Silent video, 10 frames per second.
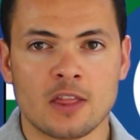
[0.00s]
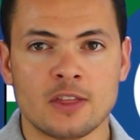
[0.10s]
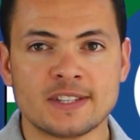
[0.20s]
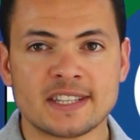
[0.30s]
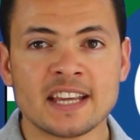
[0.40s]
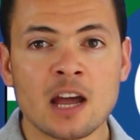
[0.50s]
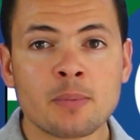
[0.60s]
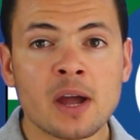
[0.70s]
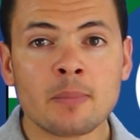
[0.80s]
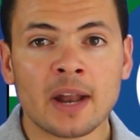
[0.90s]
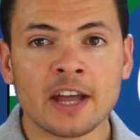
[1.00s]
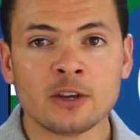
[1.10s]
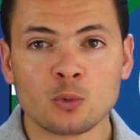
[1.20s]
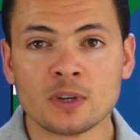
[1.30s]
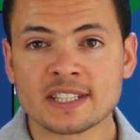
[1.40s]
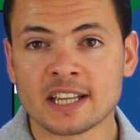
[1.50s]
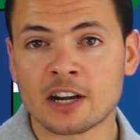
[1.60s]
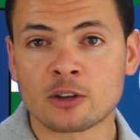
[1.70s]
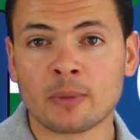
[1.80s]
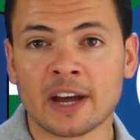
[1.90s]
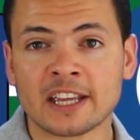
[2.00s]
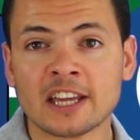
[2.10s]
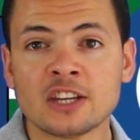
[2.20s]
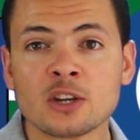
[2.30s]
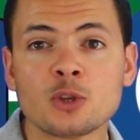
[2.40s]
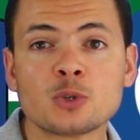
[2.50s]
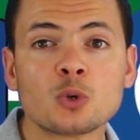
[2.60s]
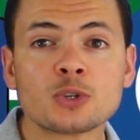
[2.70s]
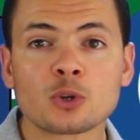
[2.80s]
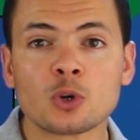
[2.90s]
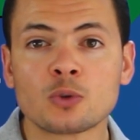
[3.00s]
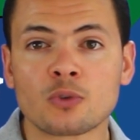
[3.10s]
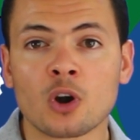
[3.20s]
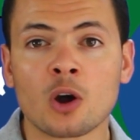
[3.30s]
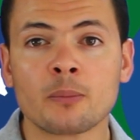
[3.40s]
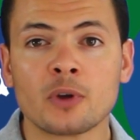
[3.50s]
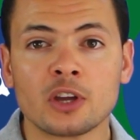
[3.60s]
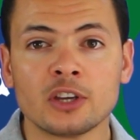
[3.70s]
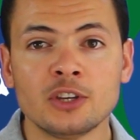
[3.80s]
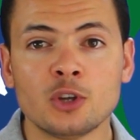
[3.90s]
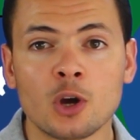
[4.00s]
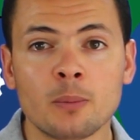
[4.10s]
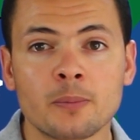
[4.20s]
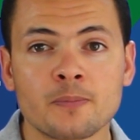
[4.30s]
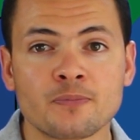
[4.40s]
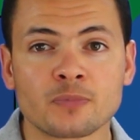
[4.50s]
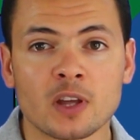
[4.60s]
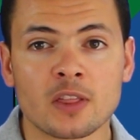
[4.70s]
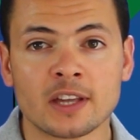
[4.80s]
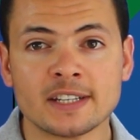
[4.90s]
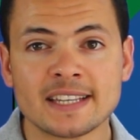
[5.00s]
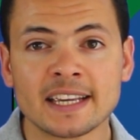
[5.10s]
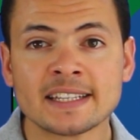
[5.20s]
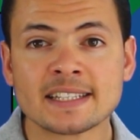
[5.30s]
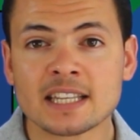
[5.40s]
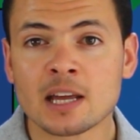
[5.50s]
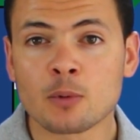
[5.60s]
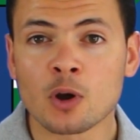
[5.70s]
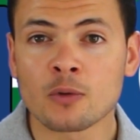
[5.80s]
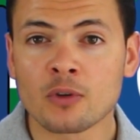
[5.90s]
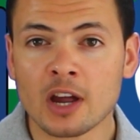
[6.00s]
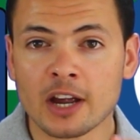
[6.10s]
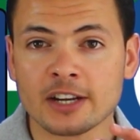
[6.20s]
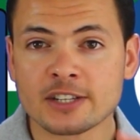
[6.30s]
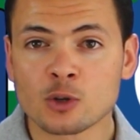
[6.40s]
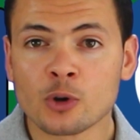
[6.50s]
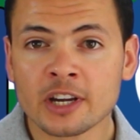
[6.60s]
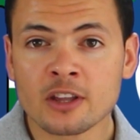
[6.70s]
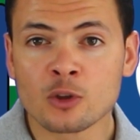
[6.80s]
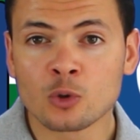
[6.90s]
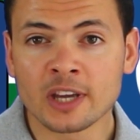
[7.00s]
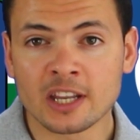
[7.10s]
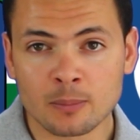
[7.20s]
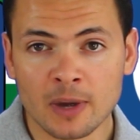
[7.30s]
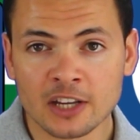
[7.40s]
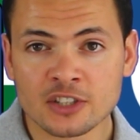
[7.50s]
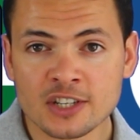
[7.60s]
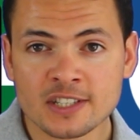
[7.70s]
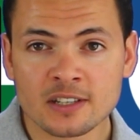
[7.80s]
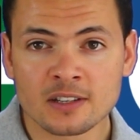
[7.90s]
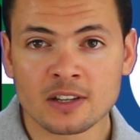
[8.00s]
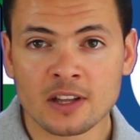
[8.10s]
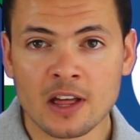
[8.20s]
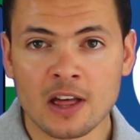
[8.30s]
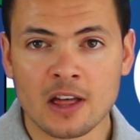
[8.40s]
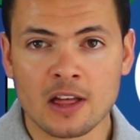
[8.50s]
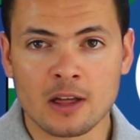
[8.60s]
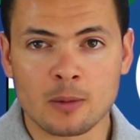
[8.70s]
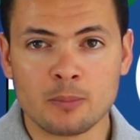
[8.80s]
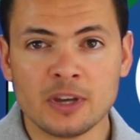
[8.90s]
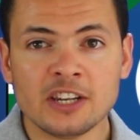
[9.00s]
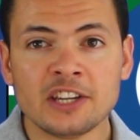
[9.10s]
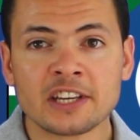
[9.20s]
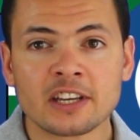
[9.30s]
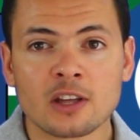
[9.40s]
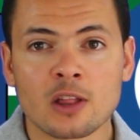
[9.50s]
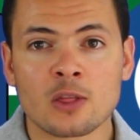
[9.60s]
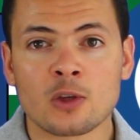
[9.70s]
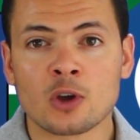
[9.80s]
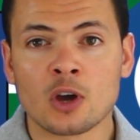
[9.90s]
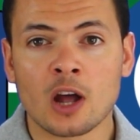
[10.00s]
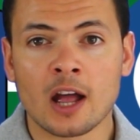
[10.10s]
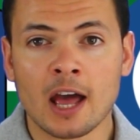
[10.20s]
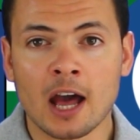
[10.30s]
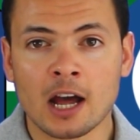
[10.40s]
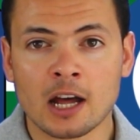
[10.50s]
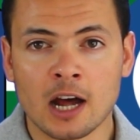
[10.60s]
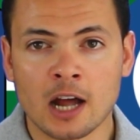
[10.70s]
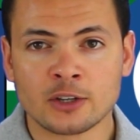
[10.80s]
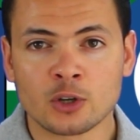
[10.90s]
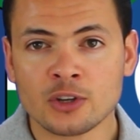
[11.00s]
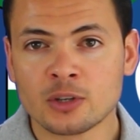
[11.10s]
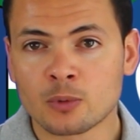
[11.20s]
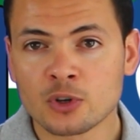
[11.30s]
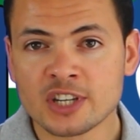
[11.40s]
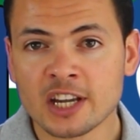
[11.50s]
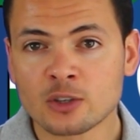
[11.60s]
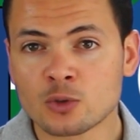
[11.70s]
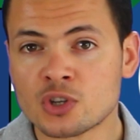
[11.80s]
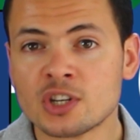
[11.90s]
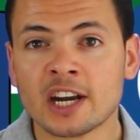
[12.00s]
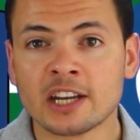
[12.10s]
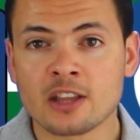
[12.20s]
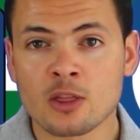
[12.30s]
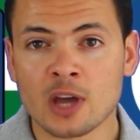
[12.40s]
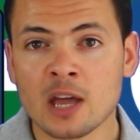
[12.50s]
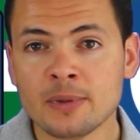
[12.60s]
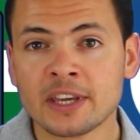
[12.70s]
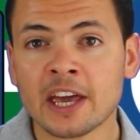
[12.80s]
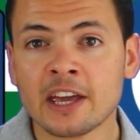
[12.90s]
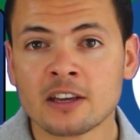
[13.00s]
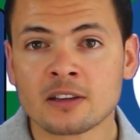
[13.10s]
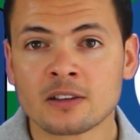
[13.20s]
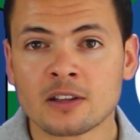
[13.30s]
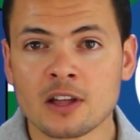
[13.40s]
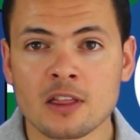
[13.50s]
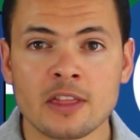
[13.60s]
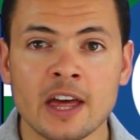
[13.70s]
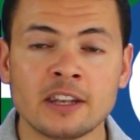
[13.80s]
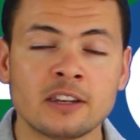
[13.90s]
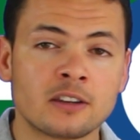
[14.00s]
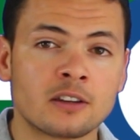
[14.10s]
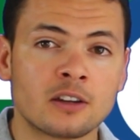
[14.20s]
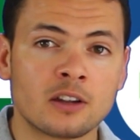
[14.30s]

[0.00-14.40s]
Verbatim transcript: The CI pipeline will start by getting the source code from GitHub, then a second step of restoring the NuGet packages, building the Android project to generate the APK, then